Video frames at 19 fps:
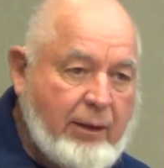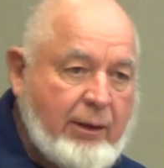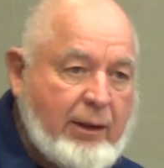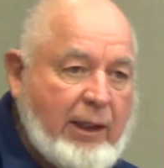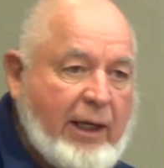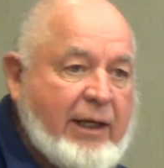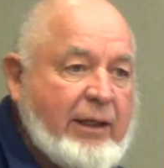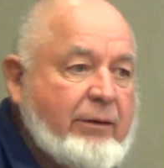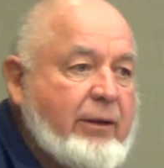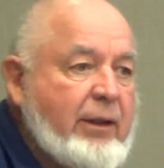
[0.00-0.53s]

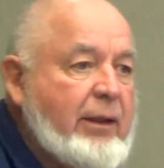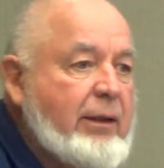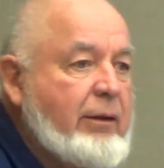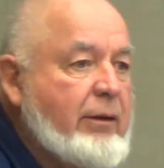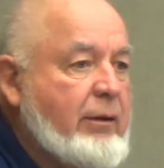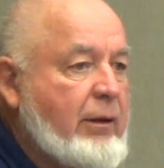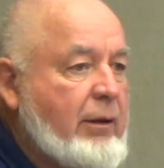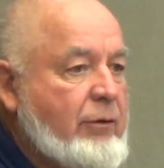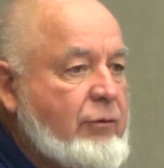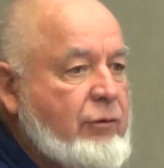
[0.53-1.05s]

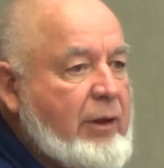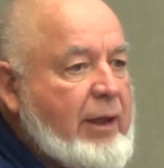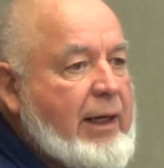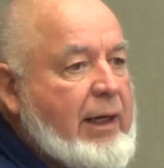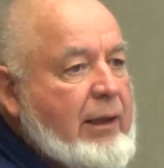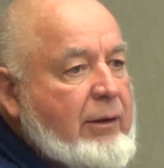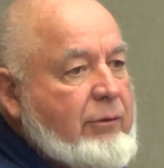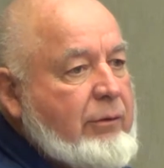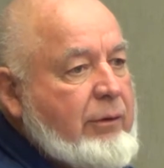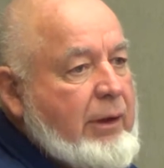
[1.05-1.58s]
18-ton
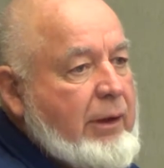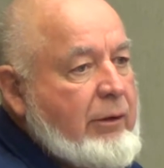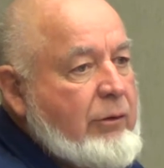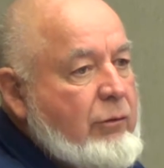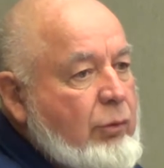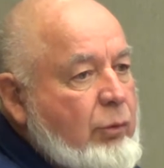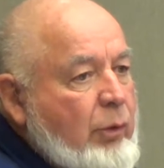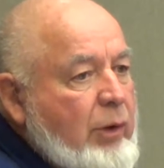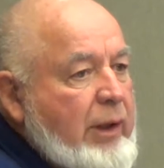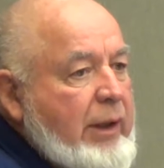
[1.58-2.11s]
jacks. He had
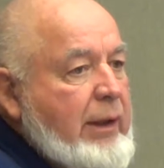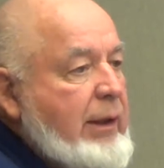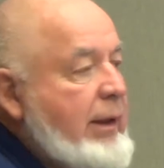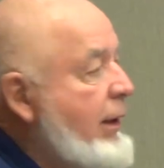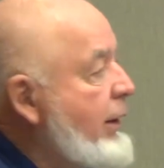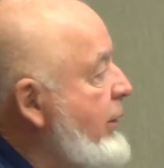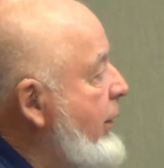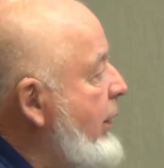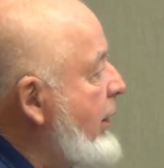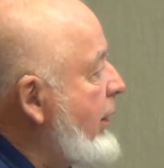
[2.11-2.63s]
20
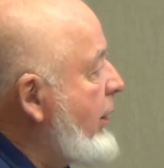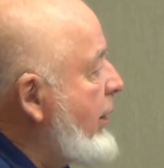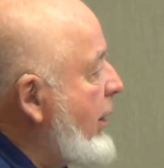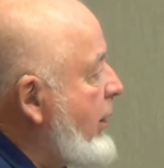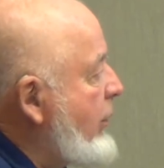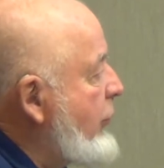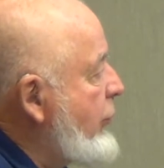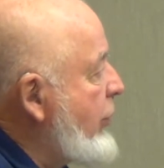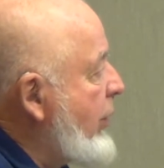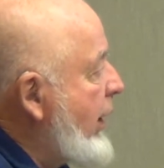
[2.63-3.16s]

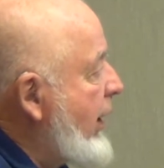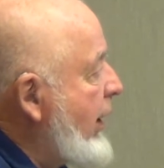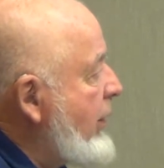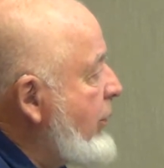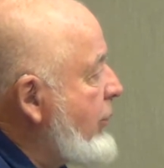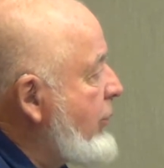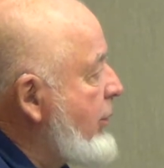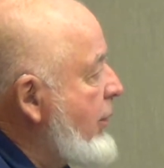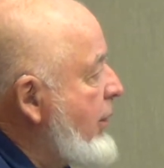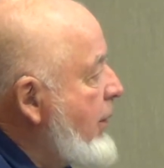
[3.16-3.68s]
18-ton
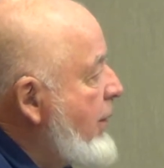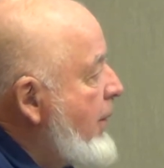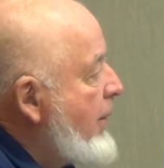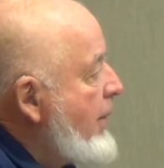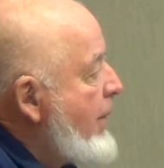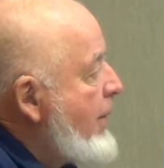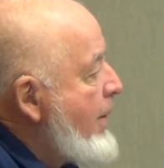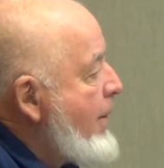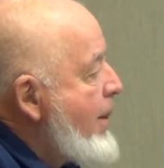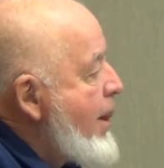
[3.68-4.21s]
jacks.
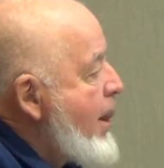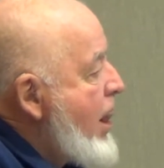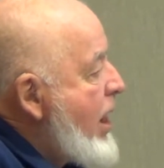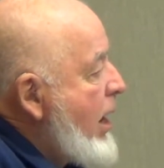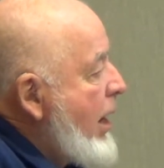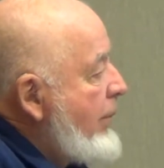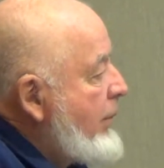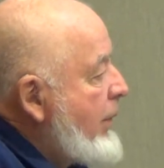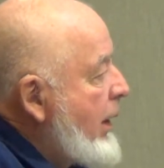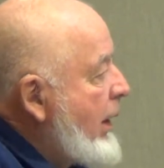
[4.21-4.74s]

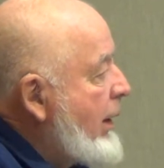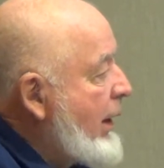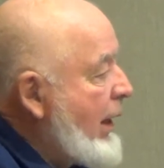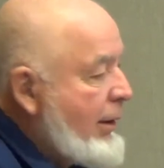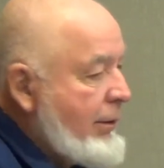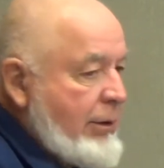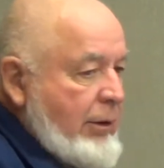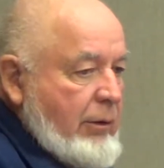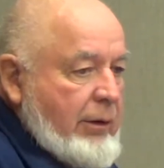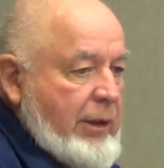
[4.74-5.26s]
And
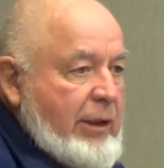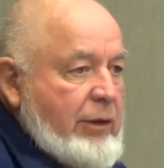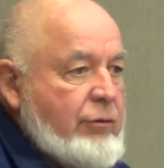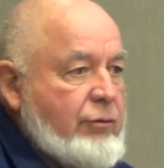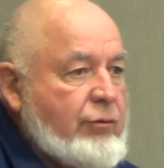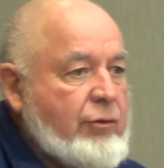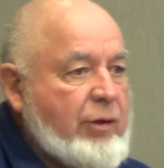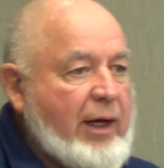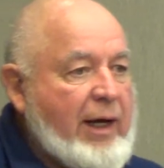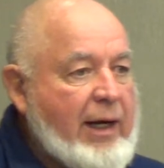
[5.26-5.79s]
that,
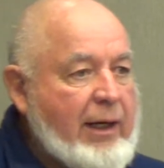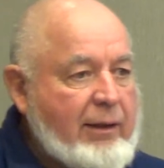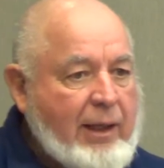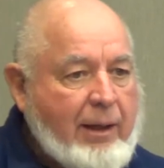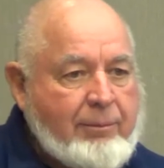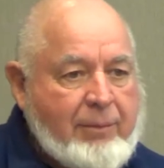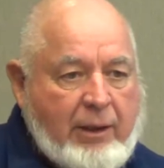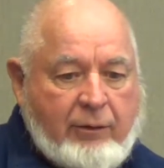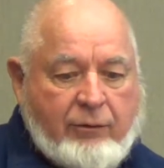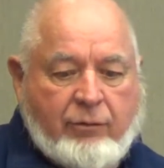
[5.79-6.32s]
each jack, that
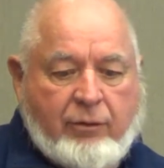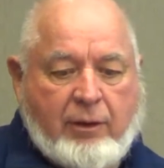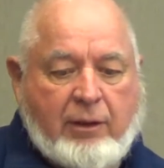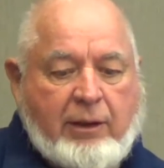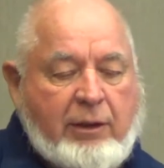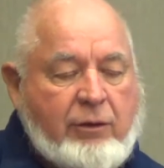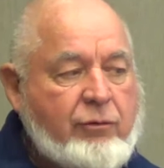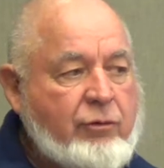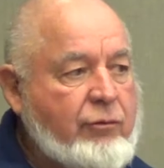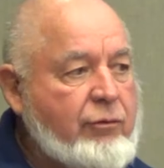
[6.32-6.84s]
means that
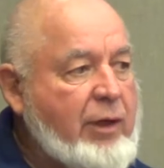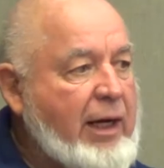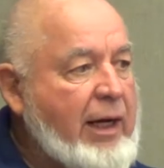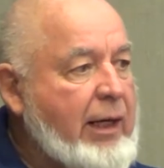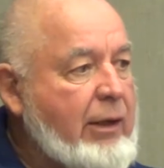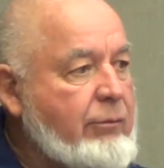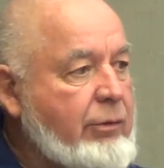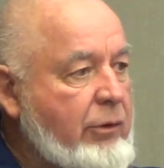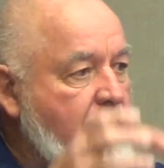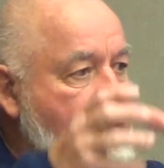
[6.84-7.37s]
each
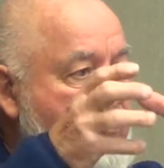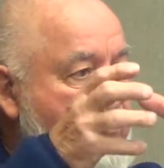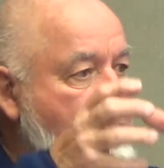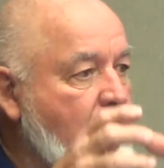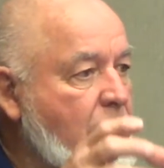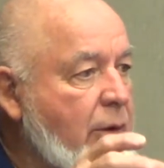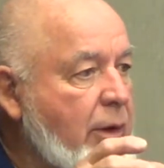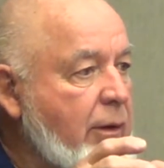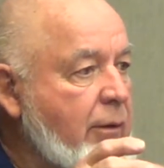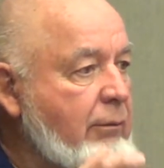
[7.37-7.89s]
jack would
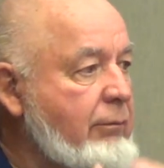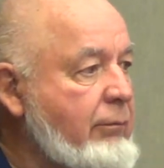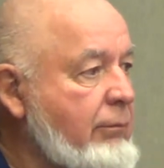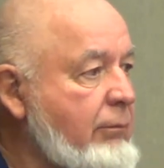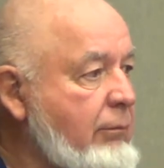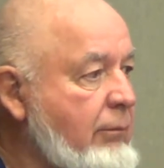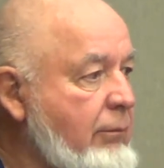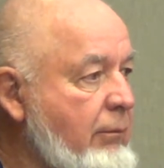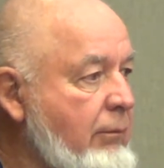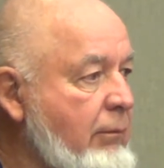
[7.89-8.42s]
support
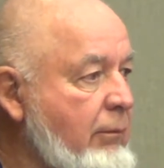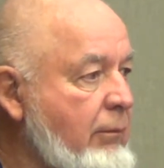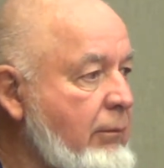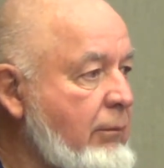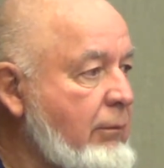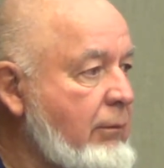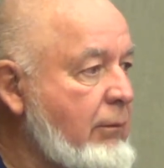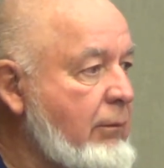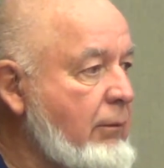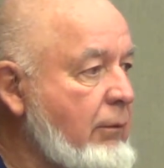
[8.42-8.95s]

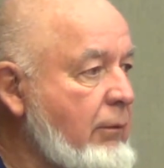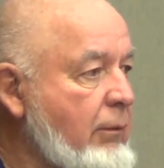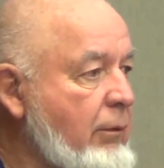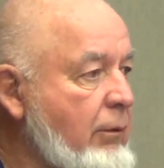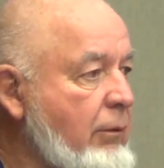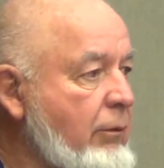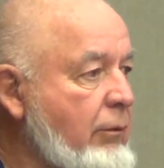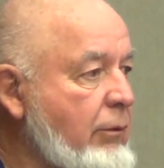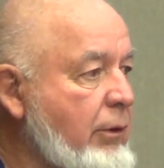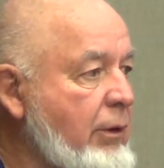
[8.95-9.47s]

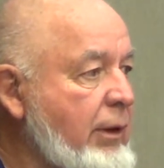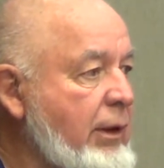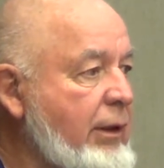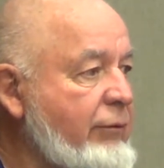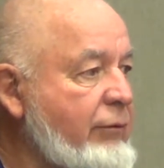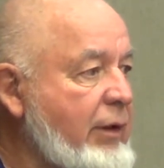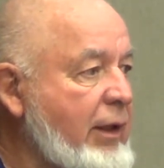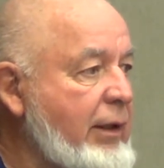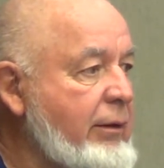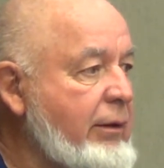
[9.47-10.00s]
or
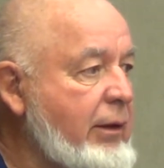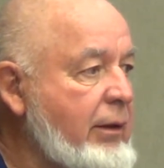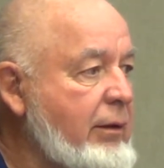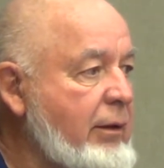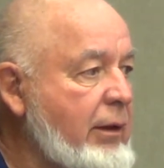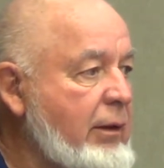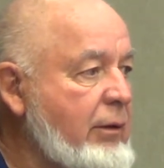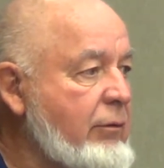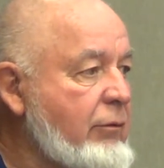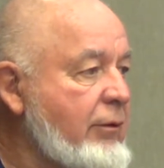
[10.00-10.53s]
lift 18
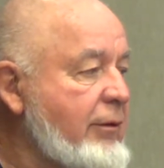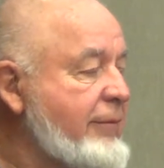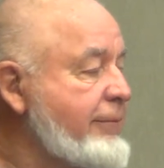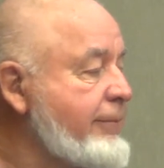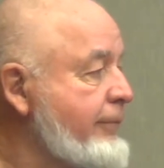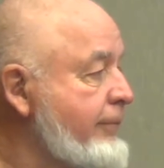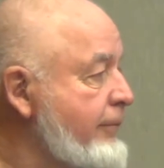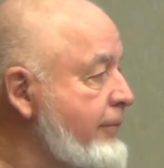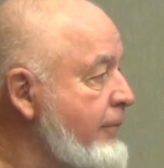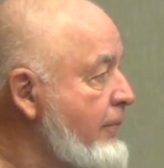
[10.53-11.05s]
tons.
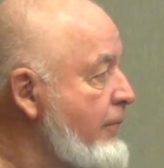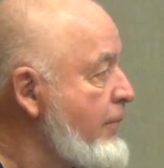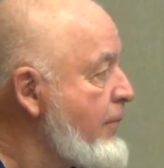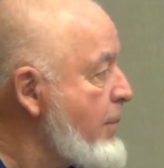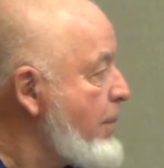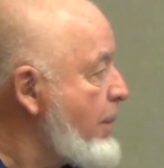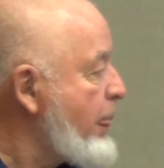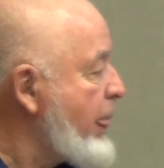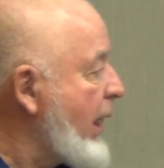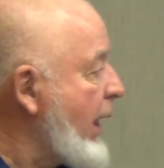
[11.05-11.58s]

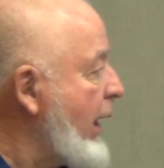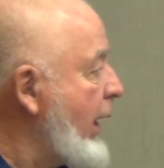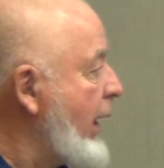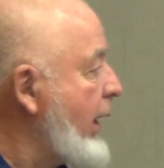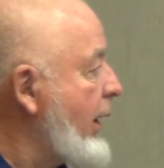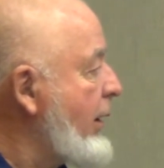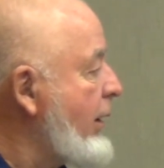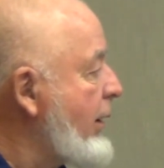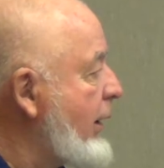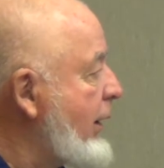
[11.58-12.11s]

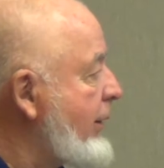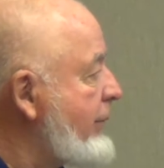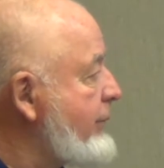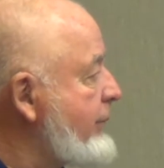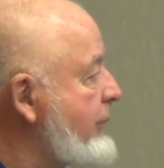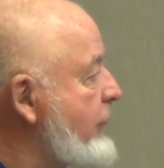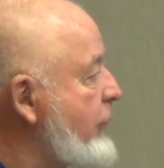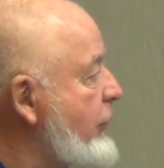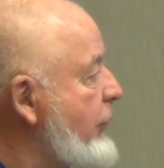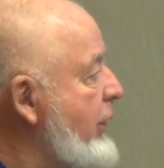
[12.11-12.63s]
And
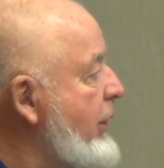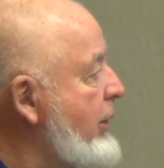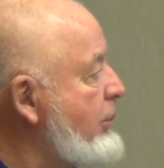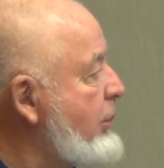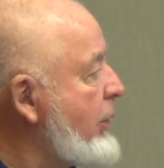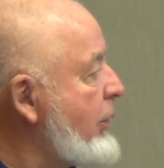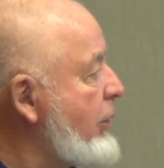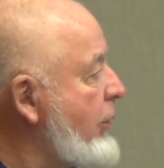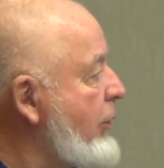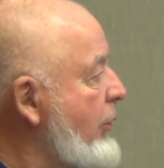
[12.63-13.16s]
so he
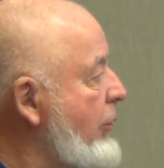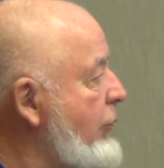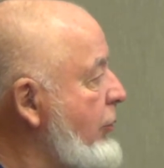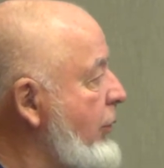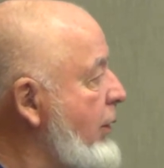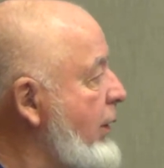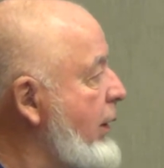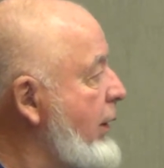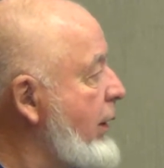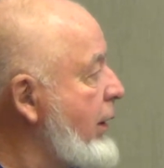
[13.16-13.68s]
put those
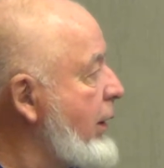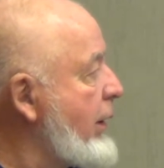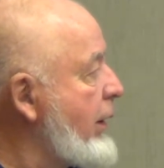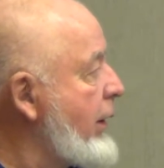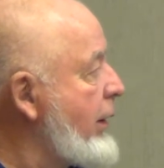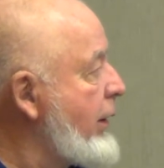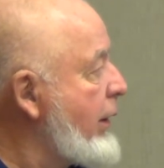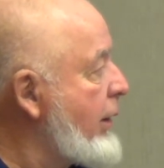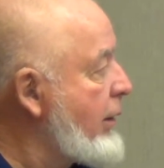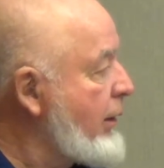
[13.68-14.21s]

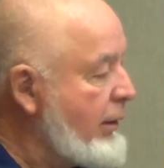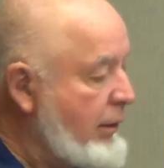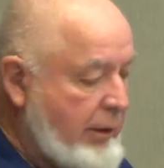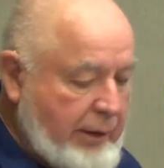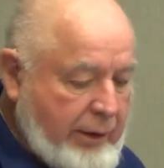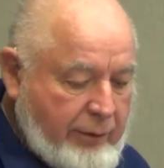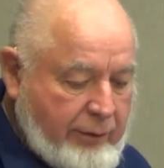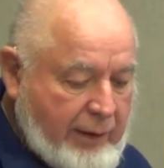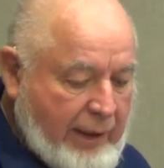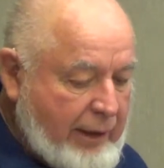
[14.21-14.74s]
in there
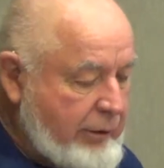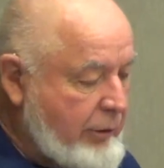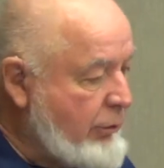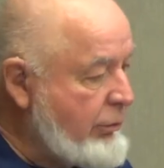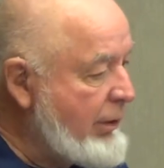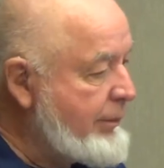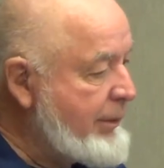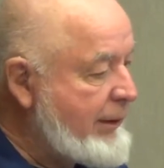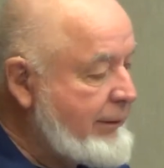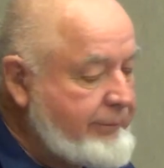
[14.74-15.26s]
underneath that
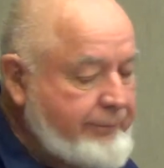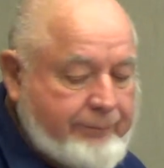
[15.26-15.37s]
cribbing,